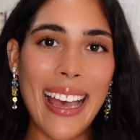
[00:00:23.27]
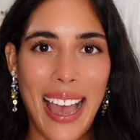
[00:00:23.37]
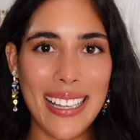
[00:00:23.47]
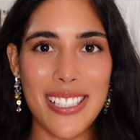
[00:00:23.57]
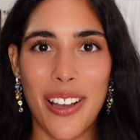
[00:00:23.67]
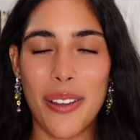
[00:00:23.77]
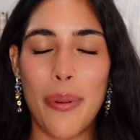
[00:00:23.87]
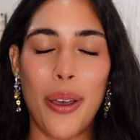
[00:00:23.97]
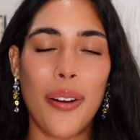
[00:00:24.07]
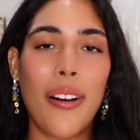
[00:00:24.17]
I talk
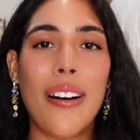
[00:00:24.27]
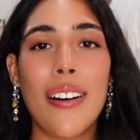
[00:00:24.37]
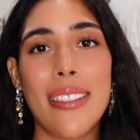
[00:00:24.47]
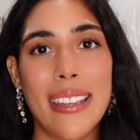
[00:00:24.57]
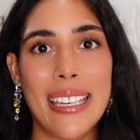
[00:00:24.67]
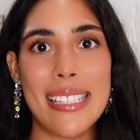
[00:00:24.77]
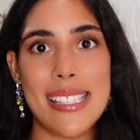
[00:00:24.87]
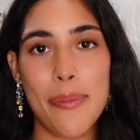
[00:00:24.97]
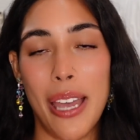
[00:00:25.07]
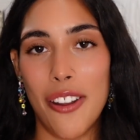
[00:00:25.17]
about all
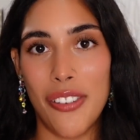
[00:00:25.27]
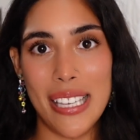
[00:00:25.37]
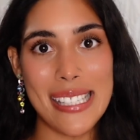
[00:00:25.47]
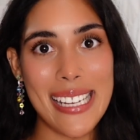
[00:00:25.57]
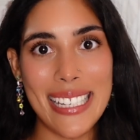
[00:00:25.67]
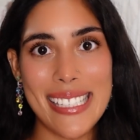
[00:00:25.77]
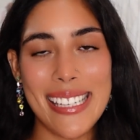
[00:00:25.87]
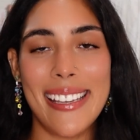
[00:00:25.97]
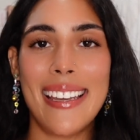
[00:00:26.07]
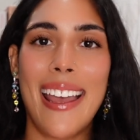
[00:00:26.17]
things
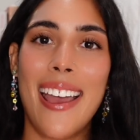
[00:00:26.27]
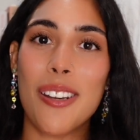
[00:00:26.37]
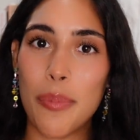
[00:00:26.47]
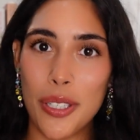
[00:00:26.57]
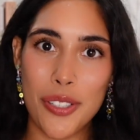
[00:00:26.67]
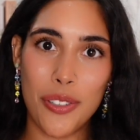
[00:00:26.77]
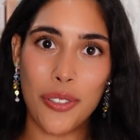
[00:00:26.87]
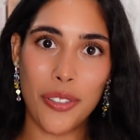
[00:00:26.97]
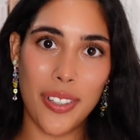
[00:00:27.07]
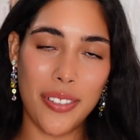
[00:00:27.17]
manifestation and
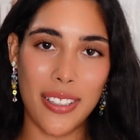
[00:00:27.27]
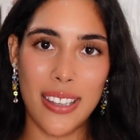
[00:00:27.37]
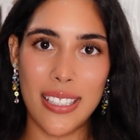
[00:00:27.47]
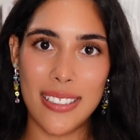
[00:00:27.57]
personal growth.